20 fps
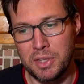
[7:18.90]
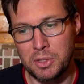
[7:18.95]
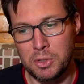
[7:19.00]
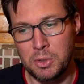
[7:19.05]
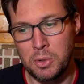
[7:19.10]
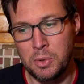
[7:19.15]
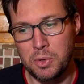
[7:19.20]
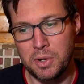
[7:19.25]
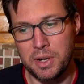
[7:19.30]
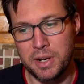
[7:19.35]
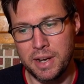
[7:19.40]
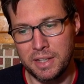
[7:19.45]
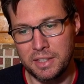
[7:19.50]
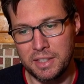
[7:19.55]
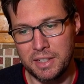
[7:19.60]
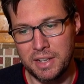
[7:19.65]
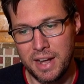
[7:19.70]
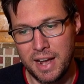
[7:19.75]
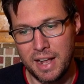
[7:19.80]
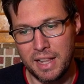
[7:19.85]
the two
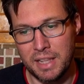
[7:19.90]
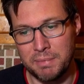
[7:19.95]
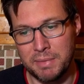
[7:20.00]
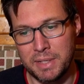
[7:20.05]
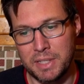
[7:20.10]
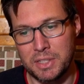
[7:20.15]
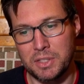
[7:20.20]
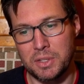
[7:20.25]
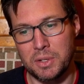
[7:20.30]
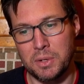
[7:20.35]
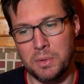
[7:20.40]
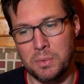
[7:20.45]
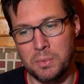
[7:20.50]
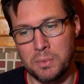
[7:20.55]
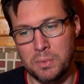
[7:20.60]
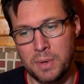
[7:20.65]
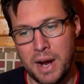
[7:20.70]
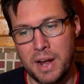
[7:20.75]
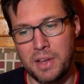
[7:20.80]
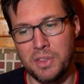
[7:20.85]
connected elements
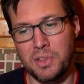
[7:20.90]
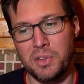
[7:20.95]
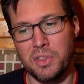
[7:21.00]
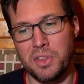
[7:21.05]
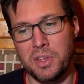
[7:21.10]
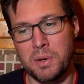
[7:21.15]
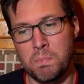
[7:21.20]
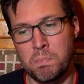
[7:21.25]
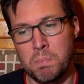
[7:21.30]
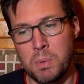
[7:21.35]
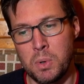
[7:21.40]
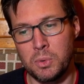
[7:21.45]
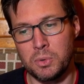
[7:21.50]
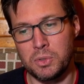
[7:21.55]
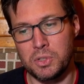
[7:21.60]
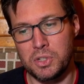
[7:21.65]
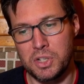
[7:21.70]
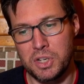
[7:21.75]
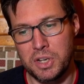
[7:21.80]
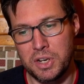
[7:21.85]
rather than
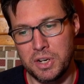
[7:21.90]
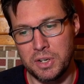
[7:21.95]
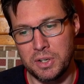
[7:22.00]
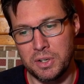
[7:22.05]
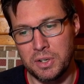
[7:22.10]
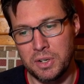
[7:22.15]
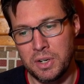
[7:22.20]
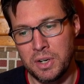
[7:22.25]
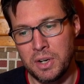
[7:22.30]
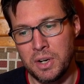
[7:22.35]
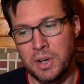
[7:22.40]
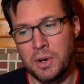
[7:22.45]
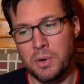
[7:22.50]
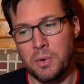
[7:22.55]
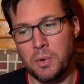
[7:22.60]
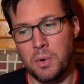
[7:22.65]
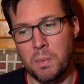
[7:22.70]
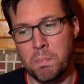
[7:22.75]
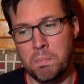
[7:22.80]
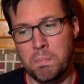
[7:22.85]
bolt shear
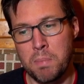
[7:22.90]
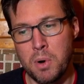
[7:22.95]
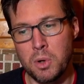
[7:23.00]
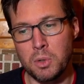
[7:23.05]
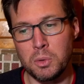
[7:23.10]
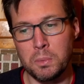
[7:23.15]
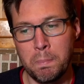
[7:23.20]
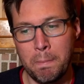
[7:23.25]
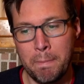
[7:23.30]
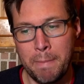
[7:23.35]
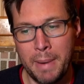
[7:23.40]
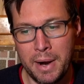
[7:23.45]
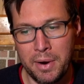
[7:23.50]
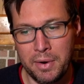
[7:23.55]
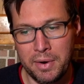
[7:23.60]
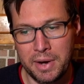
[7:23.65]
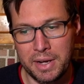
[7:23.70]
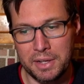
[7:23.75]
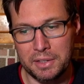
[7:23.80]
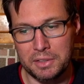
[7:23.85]
or bolt
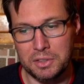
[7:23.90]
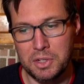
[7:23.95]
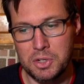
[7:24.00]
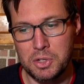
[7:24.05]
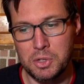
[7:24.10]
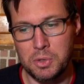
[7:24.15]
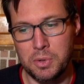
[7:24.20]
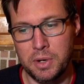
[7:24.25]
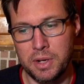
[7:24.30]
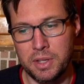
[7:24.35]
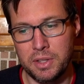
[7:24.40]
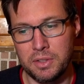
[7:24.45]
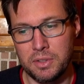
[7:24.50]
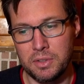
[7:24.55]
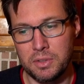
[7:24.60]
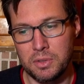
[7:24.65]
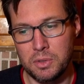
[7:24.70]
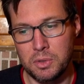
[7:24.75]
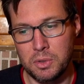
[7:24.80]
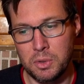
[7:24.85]
bearing to
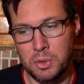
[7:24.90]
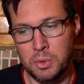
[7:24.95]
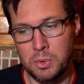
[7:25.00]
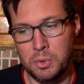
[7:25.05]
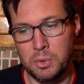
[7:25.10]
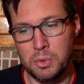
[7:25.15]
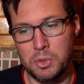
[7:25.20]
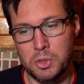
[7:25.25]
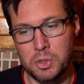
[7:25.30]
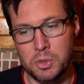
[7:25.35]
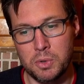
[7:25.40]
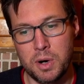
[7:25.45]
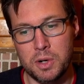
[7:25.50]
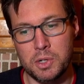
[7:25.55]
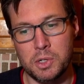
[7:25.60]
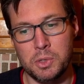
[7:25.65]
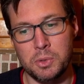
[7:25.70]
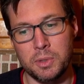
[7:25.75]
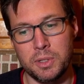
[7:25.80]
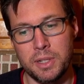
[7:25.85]
join two
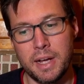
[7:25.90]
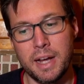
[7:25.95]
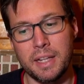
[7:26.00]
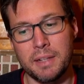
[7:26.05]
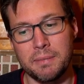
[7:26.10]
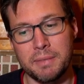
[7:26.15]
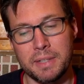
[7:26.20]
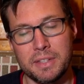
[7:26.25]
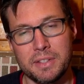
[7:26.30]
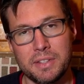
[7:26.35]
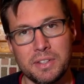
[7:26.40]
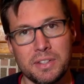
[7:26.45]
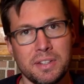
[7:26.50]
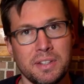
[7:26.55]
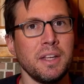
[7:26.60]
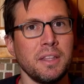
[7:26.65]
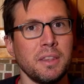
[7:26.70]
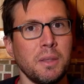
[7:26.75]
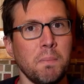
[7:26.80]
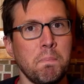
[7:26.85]
structural elements.
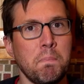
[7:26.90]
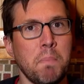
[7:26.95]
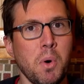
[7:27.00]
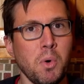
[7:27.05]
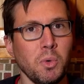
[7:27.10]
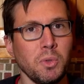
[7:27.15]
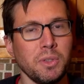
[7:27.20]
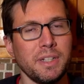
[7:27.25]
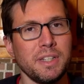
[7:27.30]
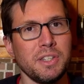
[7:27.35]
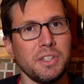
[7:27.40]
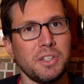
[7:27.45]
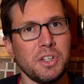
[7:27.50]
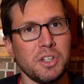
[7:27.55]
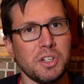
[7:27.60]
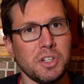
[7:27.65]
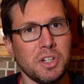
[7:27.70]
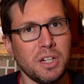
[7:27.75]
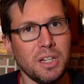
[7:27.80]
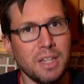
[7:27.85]
The bolt is
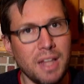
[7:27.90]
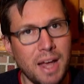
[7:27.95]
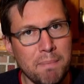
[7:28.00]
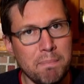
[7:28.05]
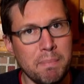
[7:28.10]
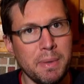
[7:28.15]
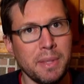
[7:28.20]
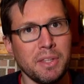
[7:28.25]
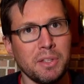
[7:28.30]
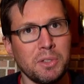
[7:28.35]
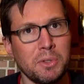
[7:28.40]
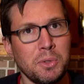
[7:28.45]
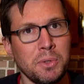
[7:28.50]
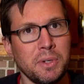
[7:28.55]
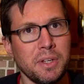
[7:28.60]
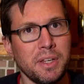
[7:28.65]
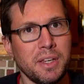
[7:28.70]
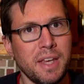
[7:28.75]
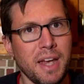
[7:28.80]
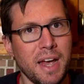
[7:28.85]
just clamping the two
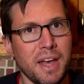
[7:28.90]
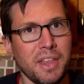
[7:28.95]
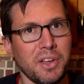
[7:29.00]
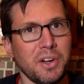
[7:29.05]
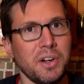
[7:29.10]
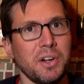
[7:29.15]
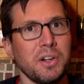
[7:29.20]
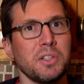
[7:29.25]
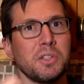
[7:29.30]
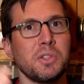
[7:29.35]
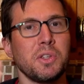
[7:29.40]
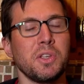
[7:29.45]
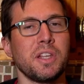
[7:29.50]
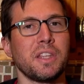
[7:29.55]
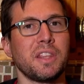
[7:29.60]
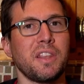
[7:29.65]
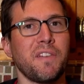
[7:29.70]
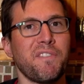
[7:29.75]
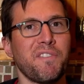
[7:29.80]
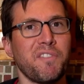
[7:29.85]
together so
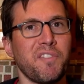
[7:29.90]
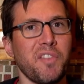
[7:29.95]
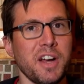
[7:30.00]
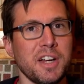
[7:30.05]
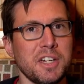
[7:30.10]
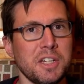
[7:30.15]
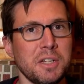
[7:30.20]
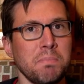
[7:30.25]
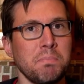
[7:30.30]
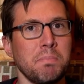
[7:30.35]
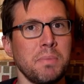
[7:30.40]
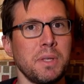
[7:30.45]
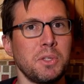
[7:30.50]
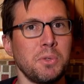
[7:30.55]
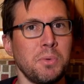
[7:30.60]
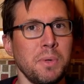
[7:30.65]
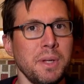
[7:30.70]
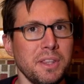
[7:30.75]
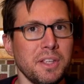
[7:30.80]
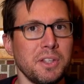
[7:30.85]
that the friction
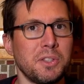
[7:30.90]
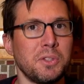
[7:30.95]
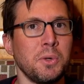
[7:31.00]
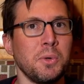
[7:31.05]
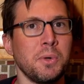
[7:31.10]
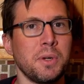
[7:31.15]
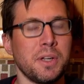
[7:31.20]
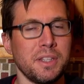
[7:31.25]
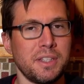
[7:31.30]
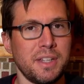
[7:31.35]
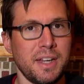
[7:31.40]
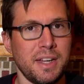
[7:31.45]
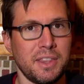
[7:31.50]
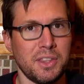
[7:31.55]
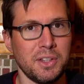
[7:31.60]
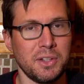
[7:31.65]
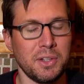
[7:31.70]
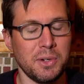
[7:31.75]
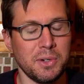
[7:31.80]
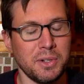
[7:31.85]
between the two can take
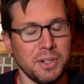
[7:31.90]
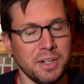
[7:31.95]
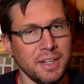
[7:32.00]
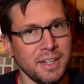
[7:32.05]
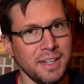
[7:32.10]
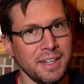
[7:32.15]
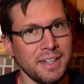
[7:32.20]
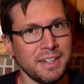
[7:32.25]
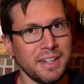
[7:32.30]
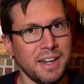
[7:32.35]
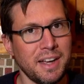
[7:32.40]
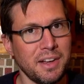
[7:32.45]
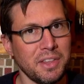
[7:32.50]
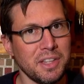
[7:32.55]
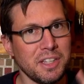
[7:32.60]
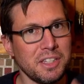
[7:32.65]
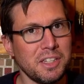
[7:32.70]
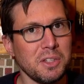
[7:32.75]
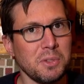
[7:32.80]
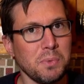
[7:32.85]
the load. Now
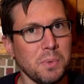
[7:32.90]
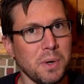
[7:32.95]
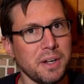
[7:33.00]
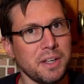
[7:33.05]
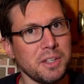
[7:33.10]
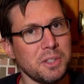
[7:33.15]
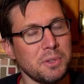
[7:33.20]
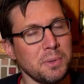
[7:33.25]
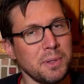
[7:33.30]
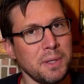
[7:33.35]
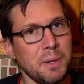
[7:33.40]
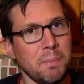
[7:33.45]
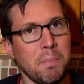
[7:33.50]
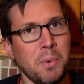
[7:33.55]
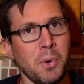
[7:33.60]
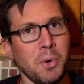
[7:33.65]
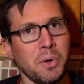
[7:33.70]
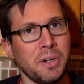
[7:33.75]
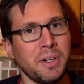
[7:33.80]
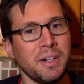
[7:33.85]
this is where it gets really
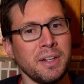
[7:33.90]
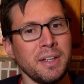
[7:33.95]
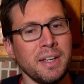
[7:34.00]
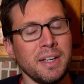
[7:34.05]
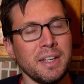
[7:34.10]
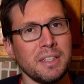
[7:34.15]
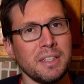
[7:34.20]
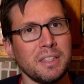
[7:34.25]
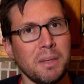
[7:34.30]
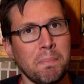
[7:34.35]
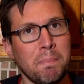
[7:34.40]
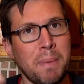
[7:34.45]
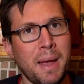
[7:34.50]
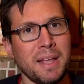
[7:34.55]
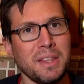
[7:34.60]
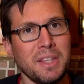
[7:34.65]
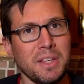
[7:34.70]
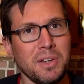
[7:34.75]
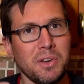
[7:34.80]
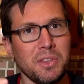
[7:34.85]
important.
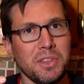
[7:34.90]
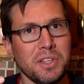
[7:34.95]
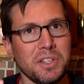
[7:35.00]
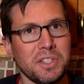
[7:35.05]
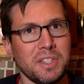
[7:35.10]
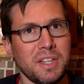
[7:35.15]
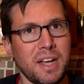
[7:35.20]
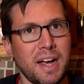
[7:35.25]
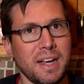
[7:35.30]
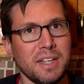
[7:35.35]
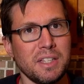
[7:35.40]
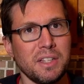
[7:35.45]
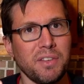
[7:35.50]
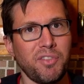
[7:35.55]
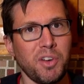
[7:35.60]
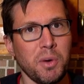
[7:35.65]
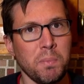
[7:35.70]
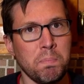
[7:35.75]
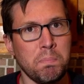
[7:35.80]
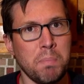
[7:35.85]
Depending on the size
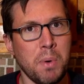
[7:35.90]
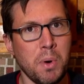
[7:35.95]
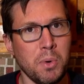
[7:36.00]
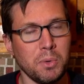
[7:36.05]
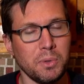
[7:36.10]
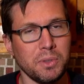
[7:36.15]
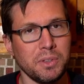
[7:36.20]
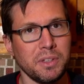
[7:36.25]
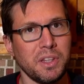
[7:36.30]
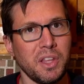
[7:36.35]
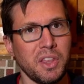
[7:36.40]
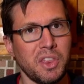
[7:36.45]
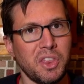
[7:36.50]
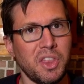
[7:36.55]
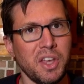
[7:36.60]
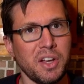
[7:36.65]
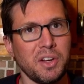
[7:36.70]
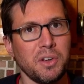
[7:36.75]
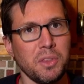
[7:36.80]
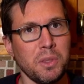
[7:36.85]
of your bolt, the
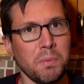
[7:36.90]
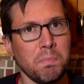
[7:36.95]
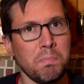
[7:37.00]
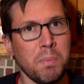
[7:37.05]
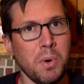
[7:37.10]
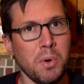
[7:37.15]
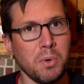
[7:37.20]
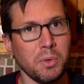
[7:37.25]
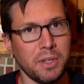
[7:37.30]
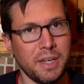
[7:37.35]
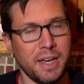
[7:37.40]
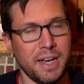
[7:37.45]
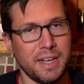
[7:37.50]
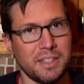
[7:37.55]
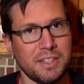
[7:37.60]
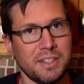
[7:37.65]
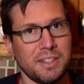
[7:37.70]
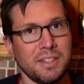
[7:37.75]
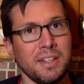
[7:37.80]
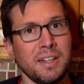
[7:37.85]
thicker the bolt
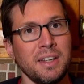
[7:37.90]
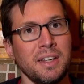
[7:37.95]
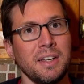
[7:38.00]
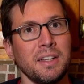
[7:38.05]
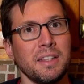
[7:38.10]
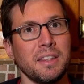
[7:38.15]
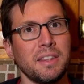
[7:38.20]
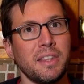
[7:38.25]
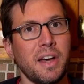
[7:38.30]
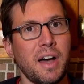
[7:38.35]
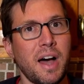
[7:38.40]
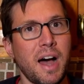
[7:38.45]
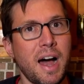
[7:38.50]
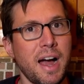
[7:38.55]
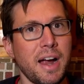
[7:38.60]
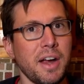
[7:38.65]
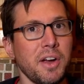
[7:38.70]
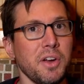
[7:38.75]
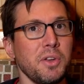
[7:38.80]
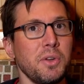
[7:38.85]
gets, the
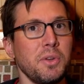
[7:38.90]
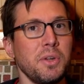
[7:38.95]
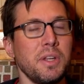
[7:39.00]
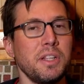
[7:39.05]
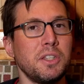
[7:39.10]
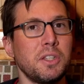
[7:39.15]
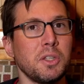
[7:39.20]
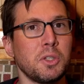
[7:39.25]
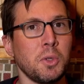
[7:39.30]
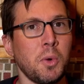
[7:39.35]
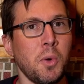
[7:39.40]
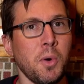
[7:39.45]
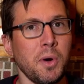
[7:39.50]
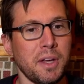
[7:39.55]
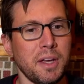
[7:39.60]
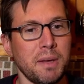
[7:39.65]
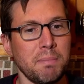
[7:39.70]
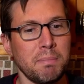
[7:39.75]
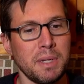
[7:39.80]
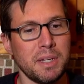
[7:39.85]
higher you need to
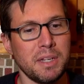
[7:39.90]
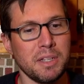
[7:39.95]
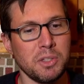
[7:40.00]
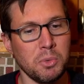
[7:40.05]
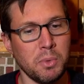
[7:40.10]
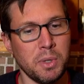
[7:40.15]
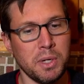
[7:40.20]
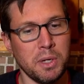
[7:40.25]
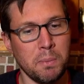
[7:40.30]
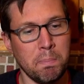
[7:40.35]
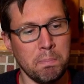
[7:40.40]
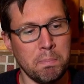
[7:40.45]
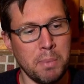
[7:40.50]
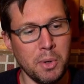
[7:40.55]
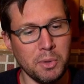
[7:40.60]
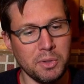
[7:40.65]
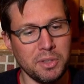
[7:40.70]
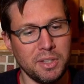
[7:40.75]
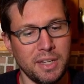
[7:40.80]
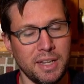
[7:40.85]
torque it because when you're
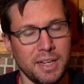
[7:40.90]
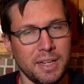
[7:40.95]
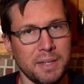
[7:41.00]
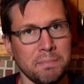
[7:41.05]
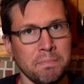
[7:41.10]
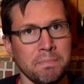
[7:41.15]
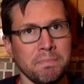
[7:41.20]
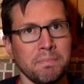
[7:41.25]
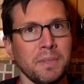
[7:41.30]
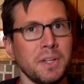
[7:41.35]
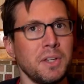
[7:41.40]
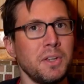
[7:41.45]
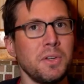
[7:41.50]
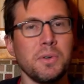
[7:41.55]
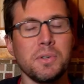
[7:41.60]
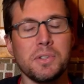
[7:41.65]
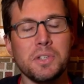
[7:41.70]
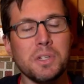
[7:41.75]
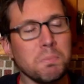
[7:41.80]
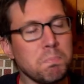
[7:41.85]
bolting it, you
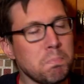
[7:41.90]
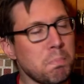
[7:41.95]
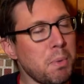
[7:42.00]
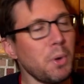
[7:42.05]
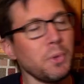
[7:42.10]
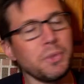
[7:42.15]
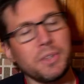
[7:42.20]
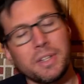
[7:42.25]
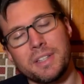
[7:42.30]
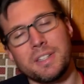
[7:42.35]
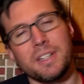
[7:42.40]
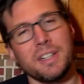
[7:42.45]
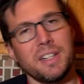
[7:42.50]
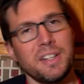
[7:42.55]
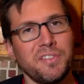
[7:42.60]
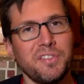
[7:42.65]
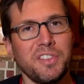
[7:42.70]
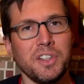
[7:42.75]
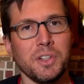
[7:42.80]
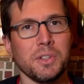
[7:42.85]
don't just bolt it till
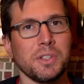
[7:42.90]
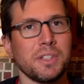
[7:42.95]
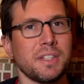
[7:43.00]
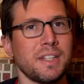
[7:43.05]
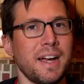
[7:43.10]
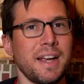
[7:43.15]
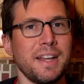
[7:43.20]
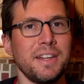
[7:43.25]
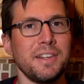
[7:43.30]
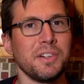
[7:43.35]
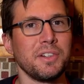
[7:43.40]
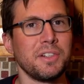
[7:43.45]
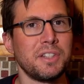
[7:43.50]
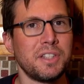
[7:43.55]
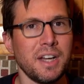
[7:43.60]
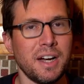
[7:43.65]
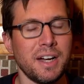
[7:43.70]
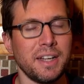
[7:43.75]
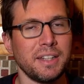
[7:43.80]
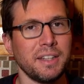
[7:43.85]
it feels tight and you're
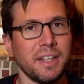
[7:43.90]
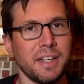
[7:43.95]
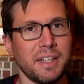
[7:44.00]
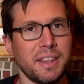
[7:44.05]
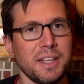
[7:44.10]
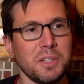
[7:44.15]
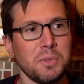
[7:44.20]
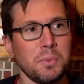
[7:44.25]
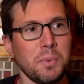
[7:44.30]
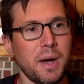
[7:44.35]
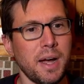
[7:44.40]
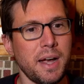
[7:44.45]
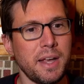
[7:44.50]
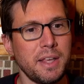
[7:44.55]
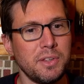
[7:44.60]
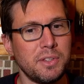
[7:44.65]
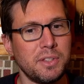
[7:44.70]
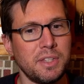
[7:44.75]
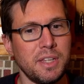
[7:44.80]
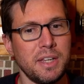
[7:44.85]
done. Like that's why
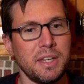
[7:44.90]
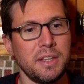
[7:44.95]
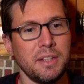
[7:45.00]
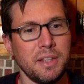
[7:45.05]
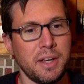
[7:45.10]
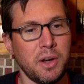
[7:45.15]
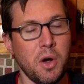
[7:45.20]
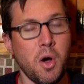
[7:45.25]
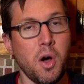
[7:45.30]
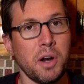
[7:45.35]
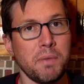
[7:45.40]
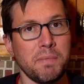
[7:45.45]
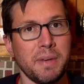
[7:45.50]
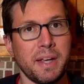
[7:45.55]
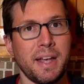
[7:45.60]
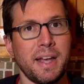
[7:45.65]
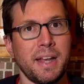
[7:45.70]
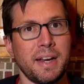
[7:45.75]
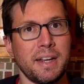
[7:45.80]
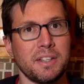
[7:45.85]
you see like auto
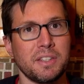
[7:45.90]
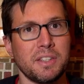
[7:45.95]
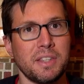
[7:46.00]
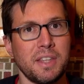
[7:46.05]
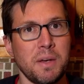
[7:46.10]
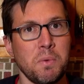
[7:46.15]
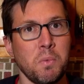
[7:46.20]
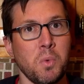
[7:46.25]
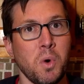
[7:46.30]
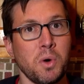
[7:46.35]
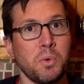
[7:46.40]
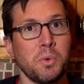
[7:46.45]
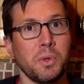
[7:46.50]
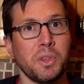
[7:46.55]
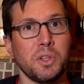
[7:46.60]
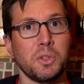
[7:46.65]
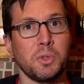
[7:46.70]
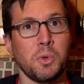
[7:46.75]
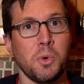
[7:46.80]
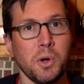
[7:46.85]
mechanics, they work
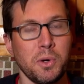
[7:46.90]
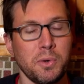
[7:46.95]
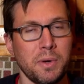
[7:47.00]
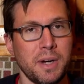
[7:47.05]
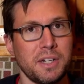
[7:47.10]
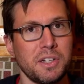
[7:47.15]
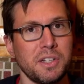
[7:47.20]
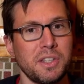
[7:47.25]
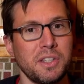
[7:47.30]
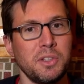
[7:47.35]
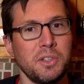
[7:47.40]
with a torque wrench.